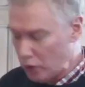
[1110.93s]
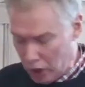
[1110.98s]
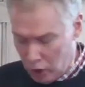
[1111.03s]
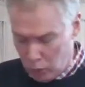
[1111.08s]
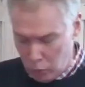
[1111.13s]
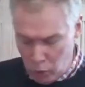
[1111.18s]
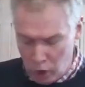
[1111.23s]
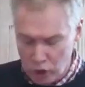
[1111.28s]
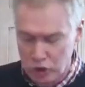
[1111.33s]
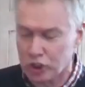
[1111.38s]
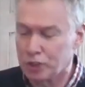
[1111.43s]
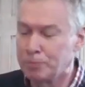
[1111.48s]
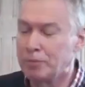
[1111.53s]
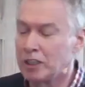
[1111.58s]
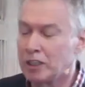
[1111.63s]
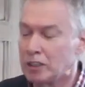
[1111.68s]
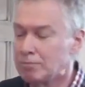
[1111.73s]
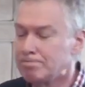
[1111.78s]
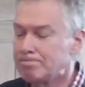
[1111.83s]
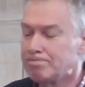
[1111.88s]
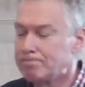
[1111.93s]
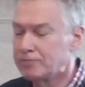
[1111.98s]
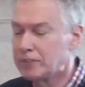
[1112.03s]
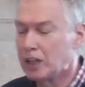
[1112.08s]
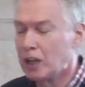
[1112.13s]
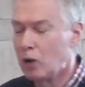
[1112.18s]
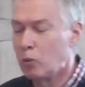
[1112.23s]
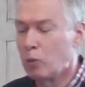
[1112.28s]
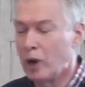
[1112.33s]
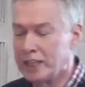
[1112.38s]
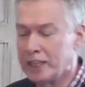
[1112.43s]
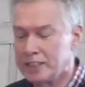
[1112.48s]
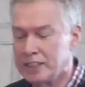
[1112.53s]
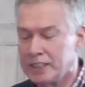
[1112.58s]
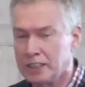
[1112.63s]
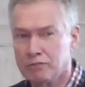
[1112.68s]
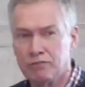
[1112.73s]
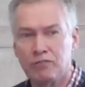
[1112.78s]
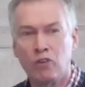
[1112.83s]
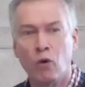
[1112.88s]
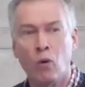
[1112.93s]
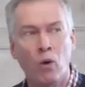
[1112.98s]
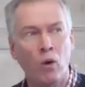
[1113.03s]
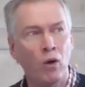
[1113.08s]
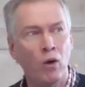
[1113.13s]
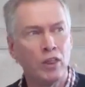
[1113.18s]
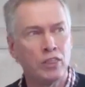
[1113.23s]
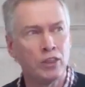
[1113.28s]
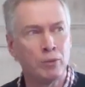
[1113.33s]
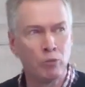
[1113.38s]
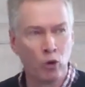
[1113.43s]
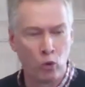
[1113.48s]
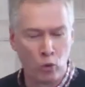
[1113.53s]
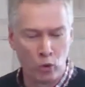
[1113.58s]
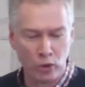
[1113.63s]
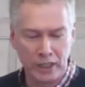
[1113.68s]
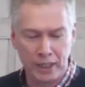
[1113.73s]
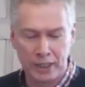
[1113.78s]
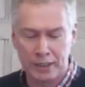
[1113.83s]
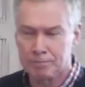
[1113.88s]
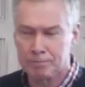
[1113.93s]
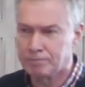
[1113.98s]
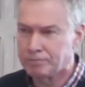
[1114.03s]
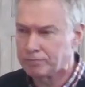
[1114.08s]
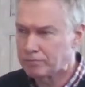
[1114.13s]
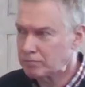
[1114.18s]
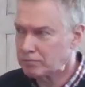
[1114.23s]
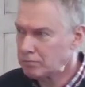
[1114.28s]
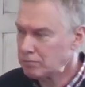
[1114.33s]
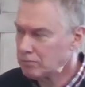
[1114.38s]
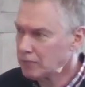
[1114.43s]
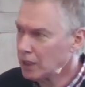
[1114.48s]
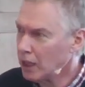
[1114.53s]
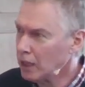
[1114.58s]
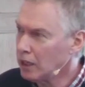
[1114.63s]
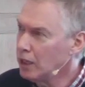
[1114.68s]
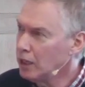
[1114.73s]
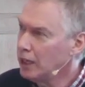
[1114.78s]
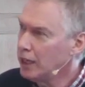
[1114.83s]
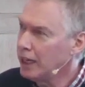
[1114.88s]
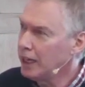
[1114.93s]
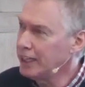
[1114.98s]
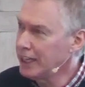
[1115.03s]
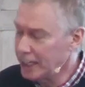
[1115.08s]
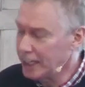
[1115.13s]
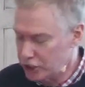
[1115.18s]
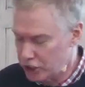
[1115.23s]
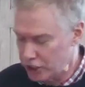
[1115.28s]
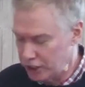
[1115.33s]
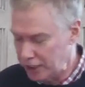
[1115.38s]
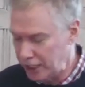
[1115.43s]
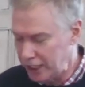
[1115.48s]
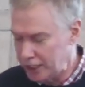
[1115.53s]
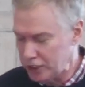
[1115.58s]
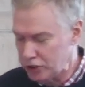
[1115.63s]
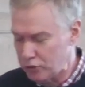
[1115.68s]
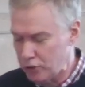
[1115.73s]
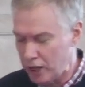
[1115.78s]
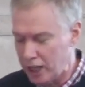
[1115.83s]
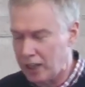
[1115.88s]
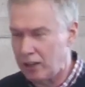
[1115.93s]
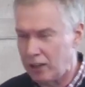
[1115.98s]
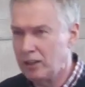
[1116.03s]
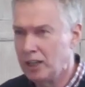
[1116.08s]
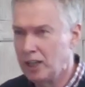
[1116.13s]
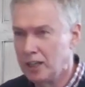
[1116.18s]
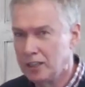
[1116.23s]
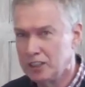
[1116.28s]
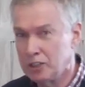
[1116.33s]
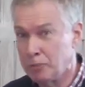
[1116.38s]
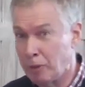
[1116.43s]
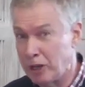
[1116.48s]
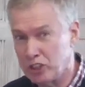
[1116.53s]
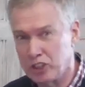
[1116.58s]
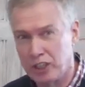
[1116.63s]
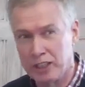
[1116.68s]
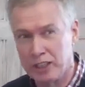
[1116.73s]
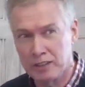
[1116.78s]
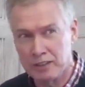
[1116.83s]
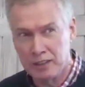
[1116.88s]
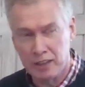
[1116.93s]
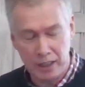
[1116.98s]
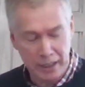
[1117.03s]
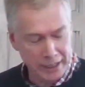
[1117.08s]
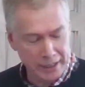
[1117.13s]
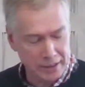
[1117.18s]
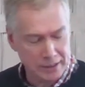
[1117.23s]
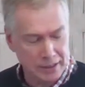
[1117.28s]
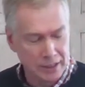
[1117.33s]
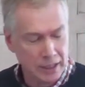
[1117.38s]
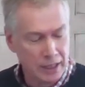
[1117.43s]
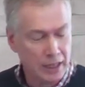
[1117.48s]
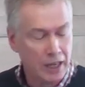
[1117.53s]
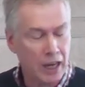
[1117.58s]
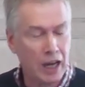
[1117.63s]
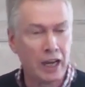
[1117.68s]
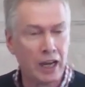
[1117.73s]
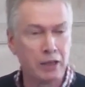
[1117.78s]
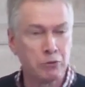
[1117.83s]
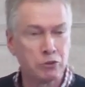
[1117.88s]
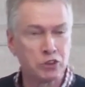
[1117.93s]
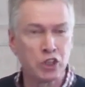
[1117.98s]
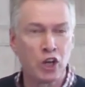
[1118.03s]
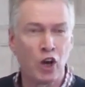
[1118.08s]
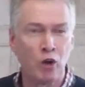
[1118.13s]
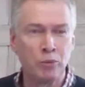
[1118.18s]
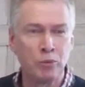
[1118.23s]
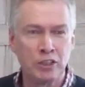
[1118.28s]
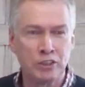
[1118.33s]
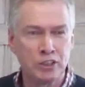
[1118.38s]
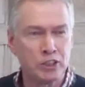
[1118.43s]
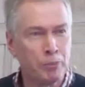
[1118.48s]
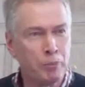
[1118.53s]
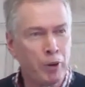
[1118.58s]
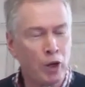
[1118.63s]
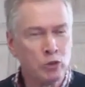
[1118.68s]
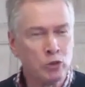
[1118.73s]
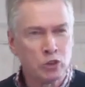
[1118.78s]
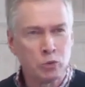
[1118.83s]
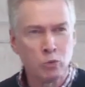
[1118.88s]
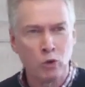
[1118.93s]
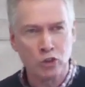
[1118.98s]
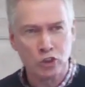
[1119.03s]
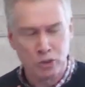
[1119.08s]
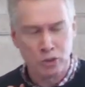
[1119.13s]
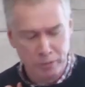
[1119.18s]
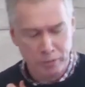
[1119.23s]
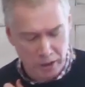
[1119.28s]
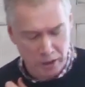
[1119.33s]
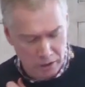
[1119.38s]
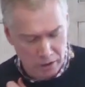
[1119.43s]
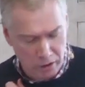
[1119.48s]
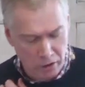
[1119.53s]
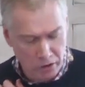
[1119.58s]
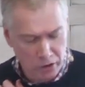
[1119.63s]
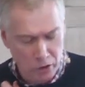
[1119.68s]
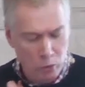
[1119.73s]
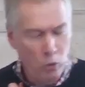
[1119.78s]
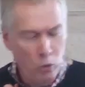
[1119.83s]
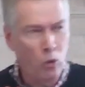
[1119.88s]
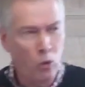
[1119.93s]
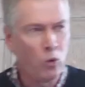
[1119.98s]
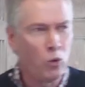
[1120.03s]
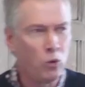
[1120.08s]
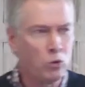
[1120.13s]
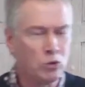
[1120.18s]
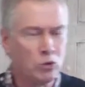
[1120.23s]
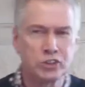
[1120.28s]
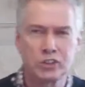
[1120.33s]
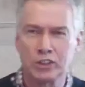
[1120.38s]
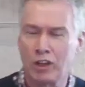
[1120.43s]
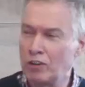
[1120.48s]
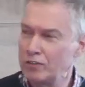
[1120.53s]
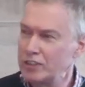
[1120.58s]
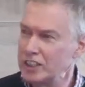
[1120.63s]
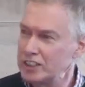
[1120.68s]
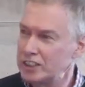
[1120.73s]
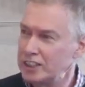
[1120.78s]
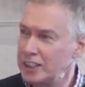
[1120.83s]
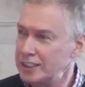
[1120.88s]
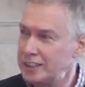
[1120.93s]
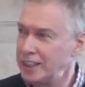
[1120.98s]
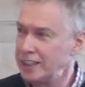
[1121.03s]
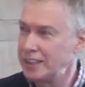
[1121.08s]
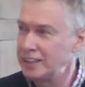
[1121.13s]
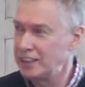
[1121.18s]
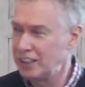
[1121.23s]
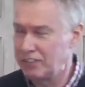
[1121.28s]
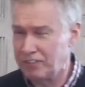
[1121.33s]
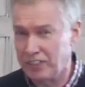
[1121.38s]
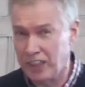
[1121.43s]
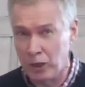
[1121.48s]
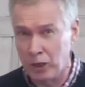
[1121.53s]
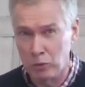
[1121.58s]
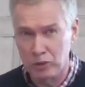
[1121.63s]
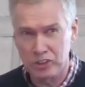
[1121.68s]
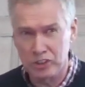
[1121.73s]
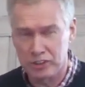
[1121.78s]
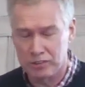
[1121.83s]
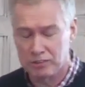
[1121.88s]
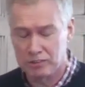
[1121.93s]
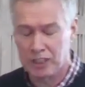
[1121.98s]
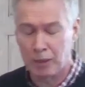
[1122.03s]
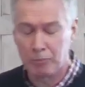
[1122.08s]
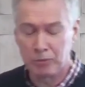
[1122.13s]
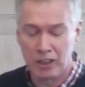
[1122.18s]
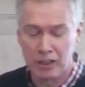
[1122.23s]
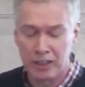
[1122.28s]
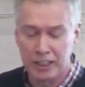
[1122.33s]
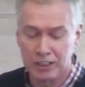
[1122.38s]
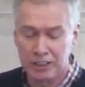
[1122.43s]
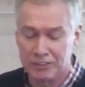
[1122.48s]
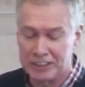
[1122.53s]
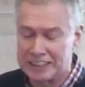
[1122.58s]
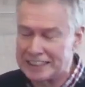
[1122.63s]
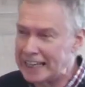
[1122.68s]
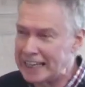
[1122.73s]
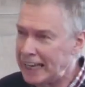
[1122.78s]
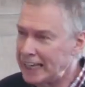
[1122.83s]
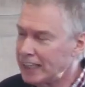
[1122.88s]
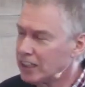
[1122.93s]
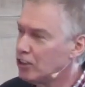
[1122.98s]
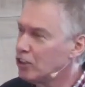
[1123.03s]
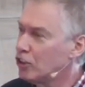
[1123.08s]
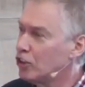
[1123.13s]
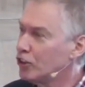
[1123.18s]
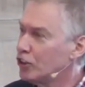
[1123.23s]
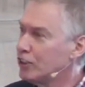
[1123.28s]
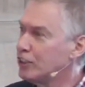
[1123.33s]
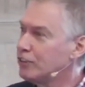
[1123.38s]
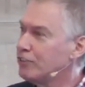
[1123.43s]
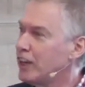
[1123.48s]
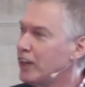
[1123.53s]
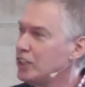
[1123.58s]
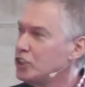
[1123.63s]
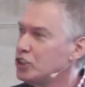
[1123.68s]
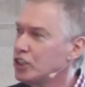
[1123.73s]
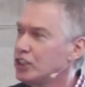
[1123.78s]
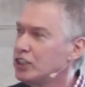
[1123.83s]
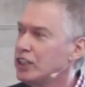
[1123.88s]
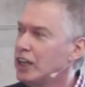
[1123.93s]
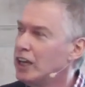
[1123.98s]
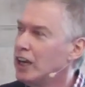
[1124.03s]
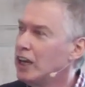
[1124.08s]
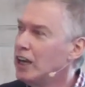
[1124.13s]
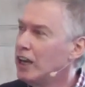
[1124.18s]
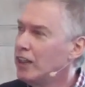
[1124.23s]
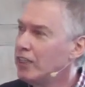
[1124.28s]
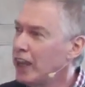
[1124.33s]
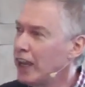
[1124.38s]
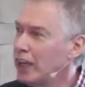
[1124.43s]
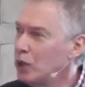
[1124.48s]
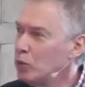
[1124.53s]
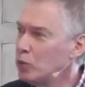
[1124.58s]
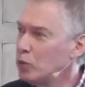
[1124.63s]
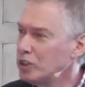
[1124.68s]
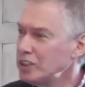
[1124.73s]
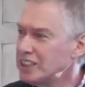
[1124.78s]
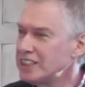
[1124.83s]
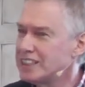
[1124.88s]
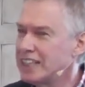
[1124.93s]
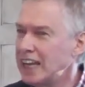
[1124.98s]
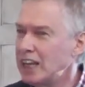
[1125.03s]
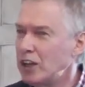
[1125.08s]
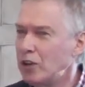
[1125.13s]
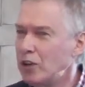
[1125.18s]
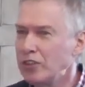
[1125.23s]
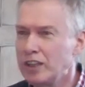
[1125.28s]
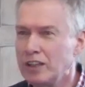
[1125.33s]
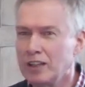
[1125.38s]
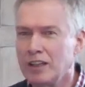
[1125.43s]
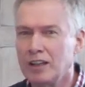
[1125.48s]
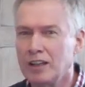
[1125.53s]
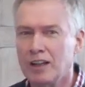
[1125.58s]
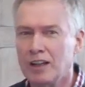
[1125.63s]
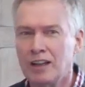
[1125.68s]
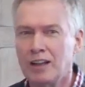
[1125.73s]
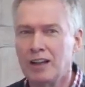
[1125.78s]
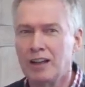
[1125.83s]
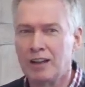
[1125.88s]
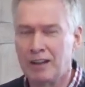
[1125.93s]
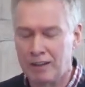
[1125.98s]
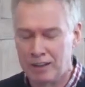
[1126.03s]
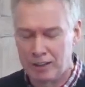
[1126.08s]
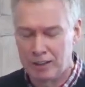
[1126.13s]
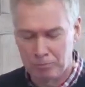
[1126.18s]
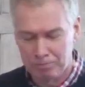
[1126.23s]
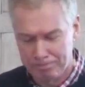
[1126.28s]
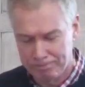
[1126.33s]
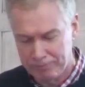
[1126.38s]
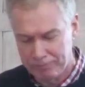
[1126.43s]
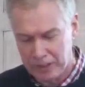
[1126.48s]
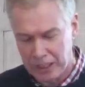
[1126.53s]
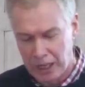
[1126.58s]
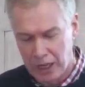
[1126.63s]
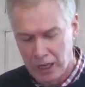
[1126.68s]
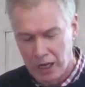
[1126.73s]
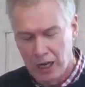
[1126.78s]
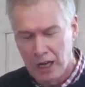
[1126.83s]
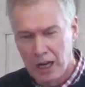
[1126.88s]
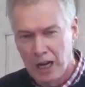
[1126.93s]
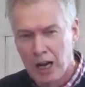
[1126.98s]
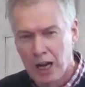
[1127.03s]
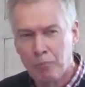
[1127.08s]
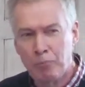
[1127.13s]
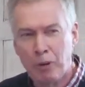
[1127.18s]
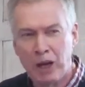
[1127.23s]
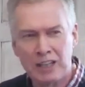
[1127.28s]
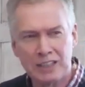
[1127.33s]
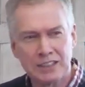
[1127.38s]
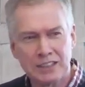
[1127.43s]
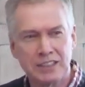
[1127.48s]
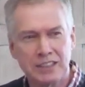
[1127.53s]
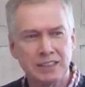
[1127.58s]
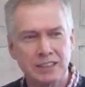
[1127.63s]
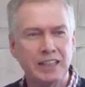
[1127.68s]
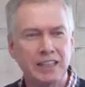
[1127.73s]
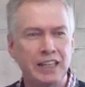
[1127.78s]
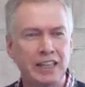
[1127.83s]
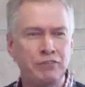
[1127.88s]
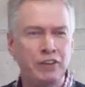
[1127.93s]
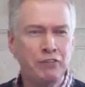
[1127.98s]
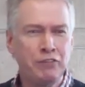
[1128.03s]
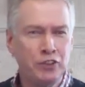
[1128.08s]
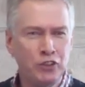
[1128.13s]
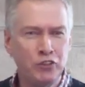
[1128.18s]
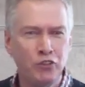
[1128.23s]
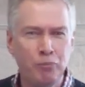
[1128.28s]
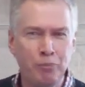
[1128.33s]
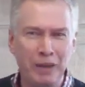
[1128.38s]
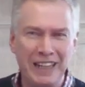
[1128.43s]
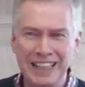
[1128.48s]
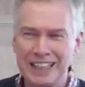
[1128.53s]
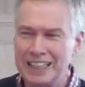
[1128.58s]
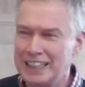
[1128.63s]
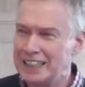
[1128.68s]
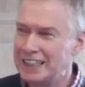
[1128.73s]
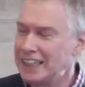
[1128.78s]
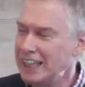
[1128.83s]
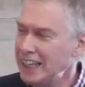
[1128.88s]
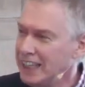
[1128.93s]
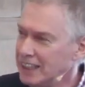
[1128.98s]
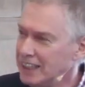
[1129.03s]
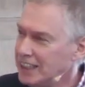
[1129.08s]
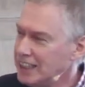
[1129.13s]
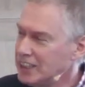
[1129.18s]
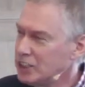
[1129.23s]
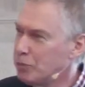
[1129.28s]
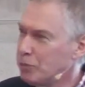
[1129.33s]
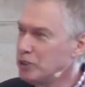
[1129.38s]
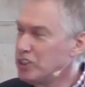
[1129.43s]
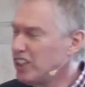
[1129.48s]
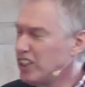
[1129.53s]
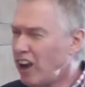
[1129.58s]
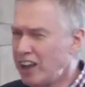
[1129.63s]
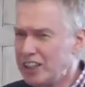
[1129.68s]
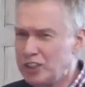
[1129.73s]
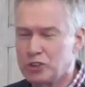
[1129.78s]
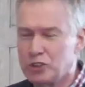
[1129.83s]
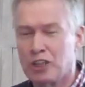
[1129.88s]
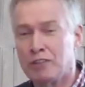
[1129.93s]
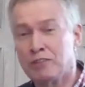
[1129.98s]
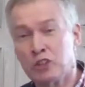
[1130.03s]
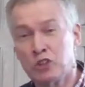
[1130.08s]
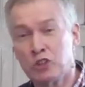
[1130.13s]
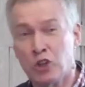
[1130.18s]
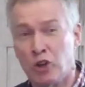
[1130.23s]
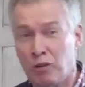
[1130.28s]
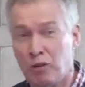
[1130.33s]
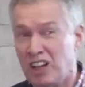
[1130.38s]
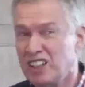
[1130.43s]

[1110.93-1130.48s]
to a watchman waiting for the morning. In ancient Israel, especially at night, uh, it was common to post watchmen on the walls of the city, and if there was some kind of attack or invasion, they would sound the alarm. But if ever you've been in, in this position, I used to have a